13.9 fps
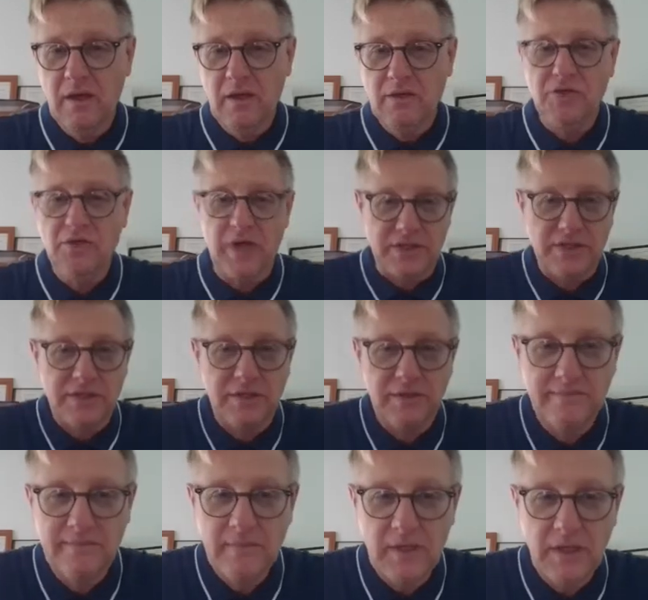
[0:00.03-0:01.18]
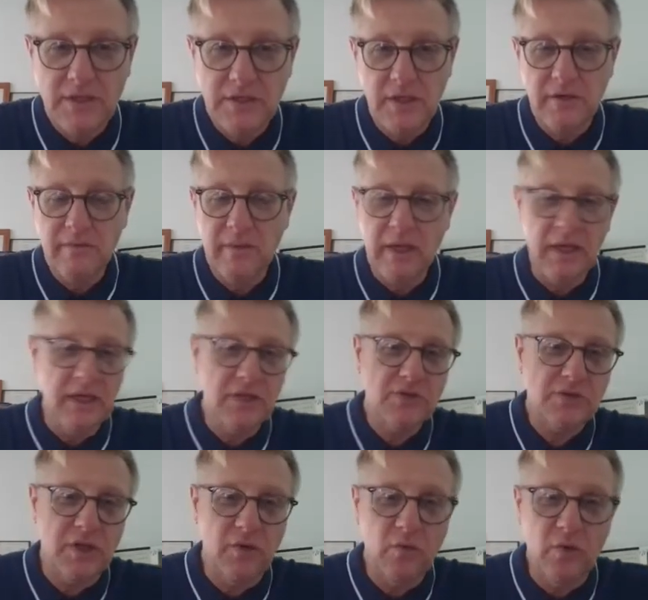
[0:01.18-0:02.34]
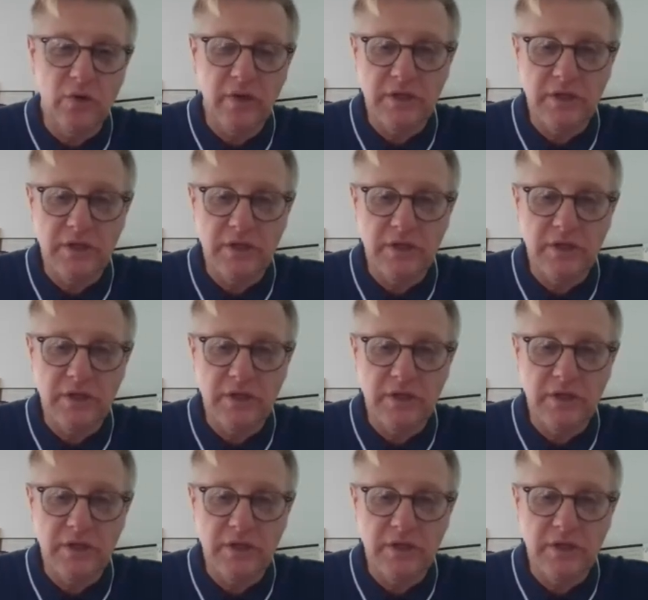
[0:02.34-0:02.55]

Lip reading: Trust. It's an interesting word.